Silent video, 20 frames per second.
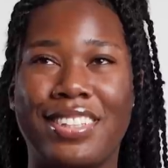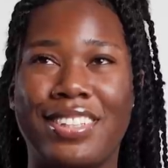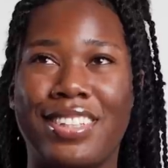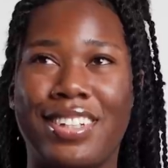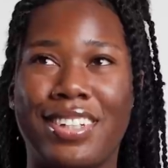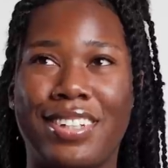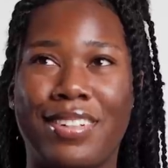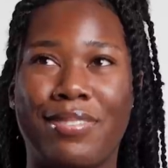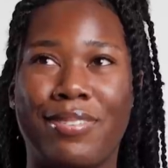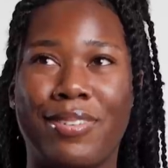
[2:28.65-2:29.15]

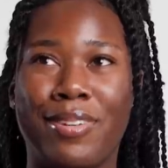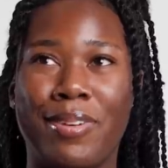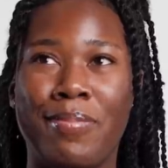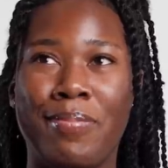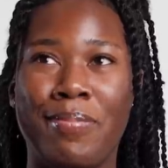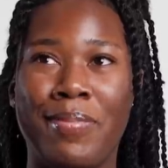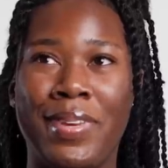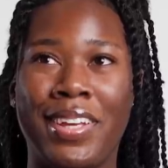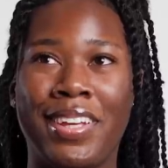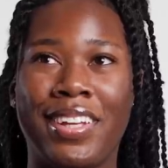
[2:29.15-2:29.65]
to, for
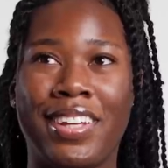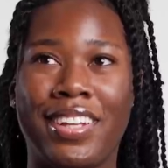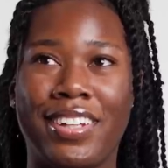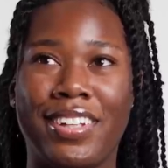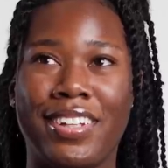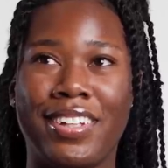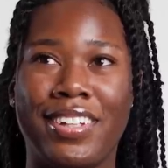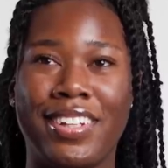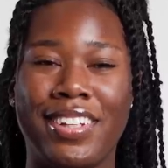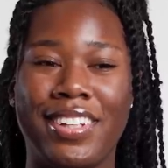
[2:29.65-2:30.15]

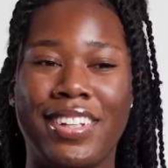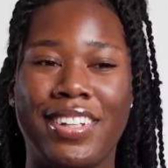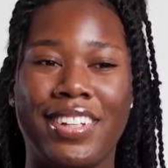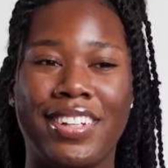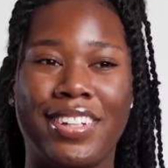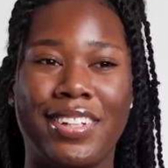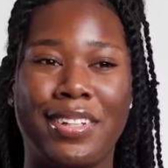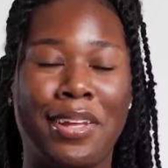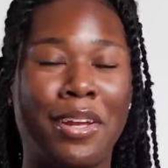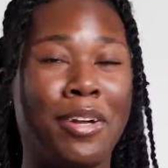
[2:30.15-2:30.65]
men,
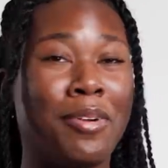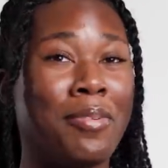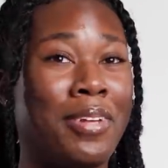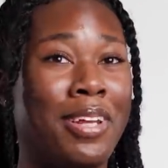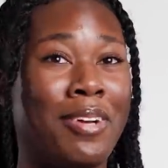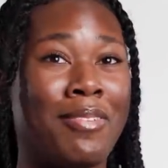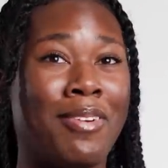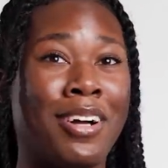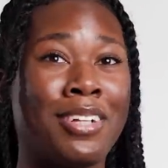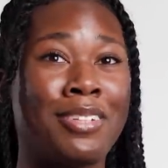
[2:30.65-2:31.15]
they don't
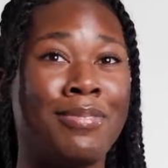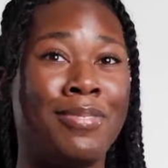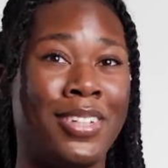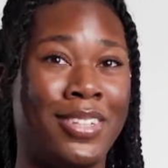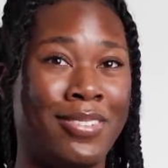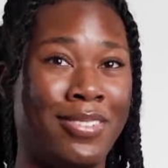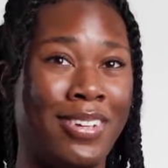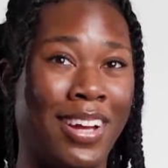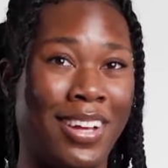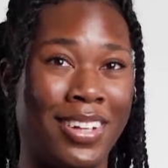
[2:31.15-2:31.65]
really watch
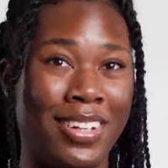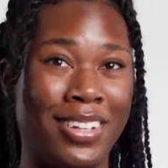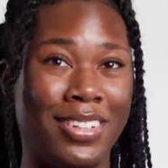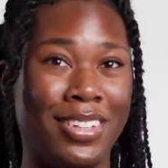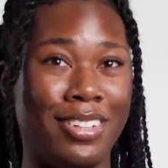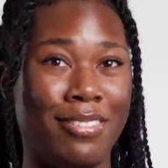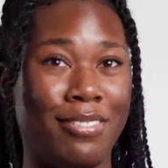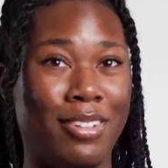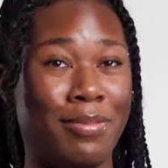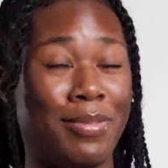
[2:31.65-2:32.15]
much reality
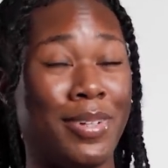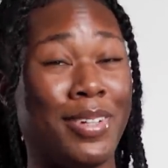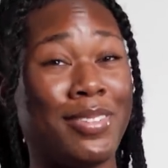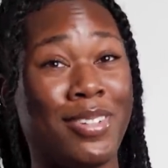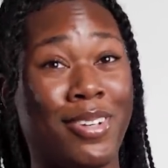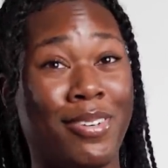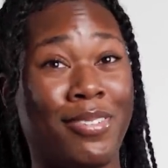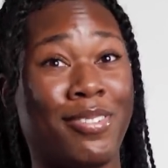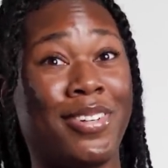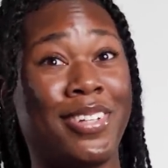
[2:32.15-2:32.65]
T V, but
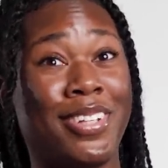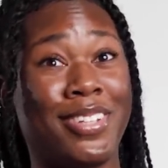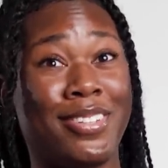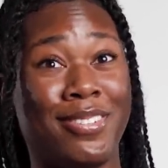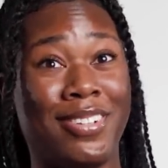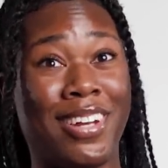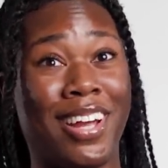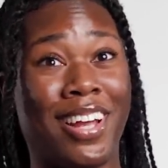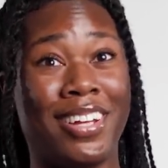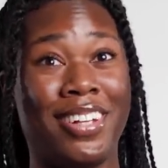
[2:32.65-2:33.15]
so for this
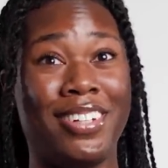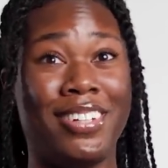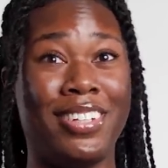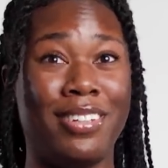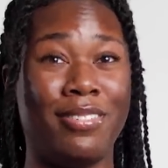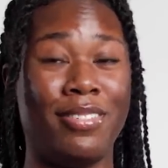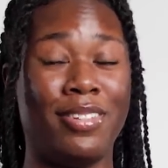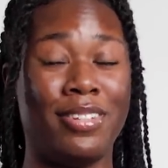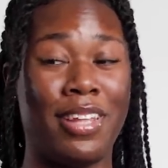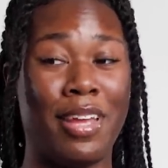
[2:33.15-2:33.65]
reality
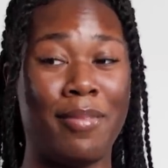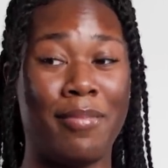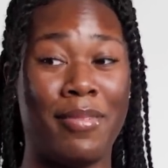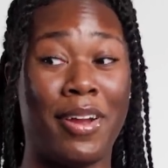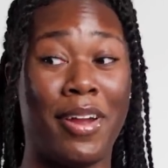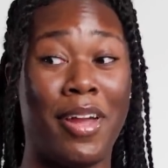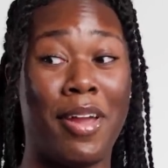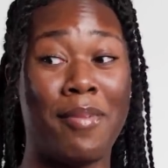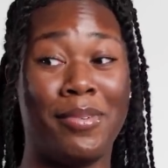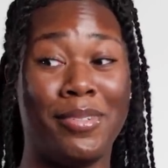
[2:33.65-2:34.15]
T V, they
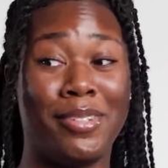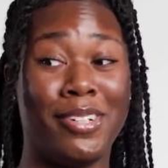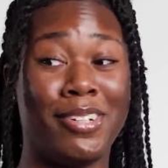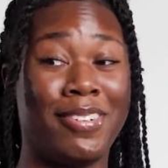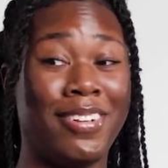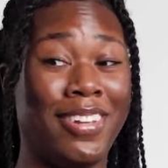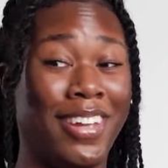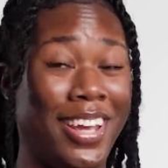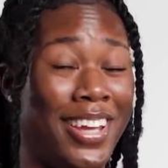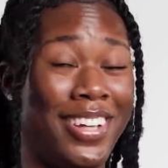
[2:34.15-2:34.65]
are able to
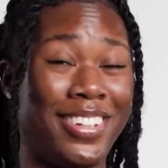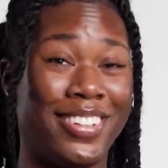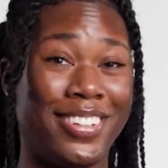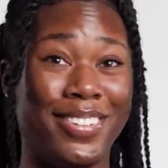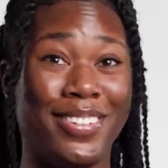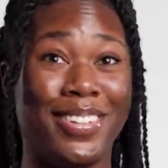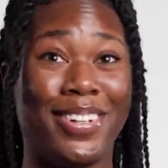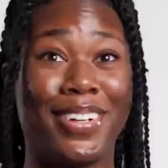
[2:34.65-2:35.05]
relate to.